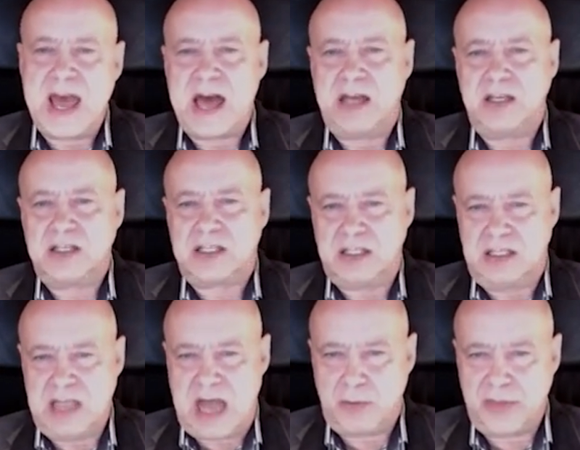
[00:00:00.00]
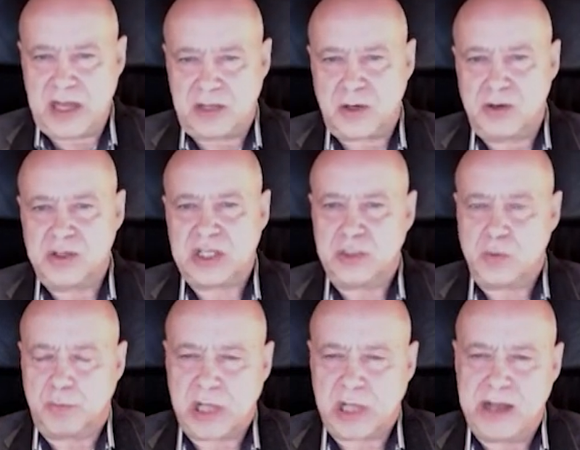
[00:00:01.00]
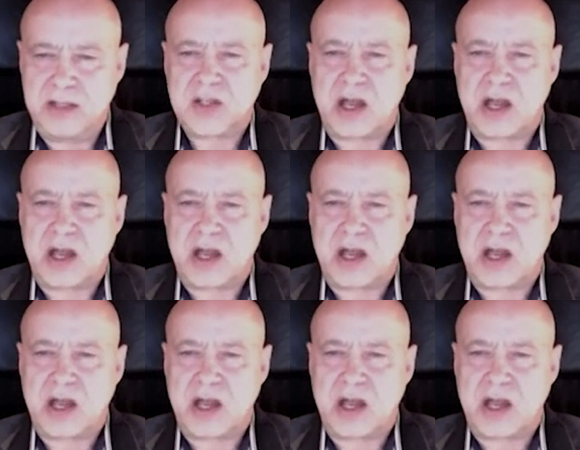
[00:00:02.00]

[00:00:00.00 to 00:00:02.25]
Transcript: and how that turns into applied